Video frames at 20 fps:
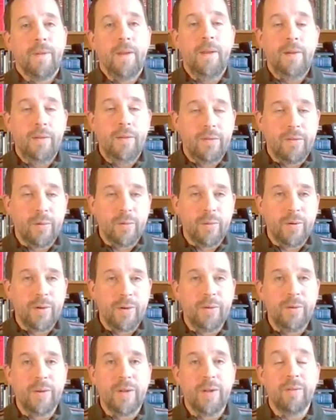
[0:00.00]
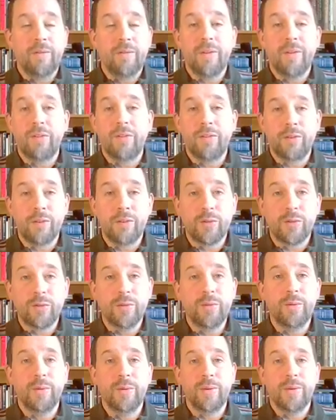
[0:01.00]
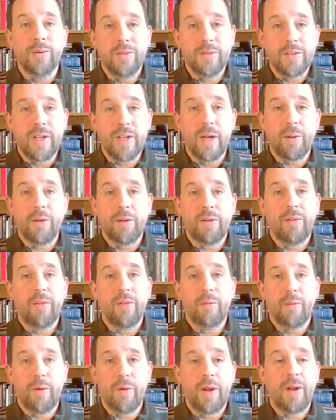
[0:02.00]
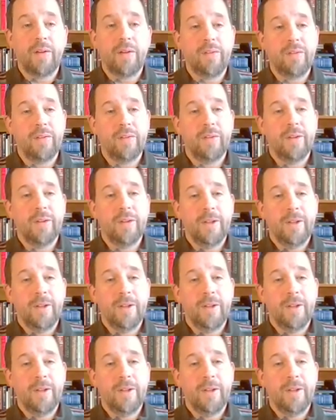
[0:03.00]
He is the one who gives us true Sabbath rest.